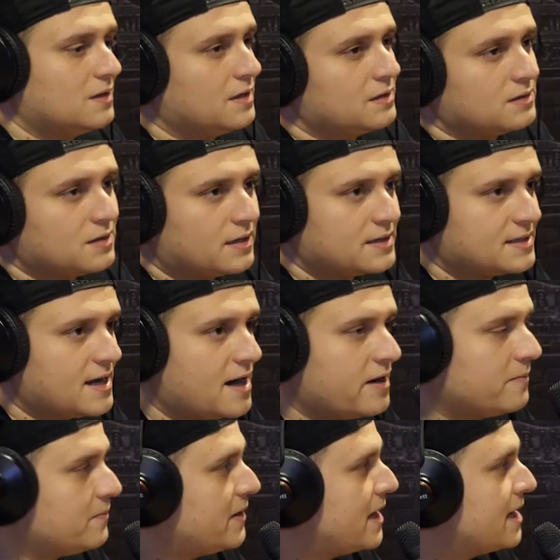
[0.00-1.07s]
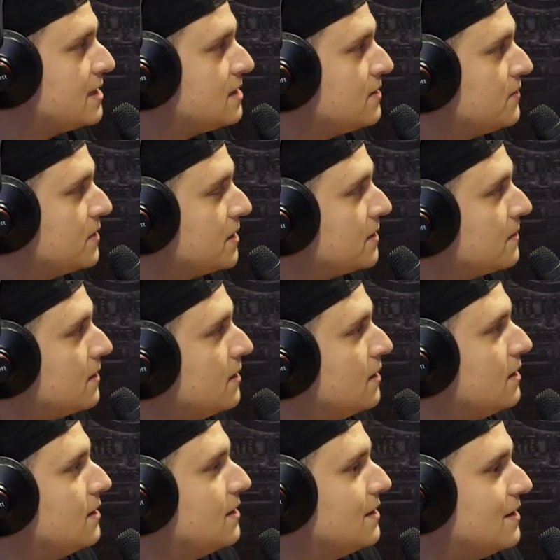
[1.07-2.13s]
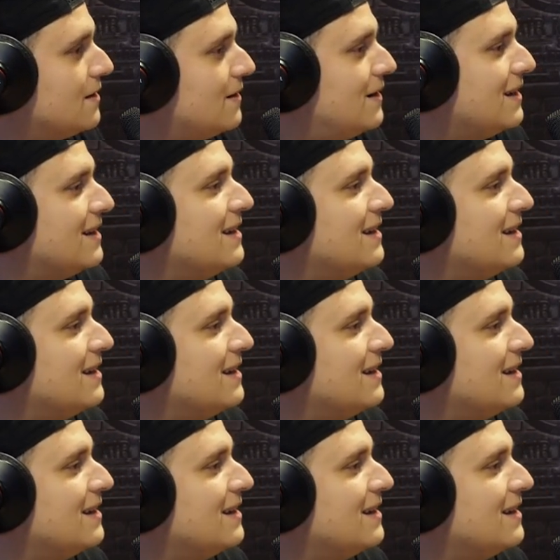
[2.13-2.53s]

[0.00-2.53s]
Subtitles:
All right, got his hair implants and everything, you know.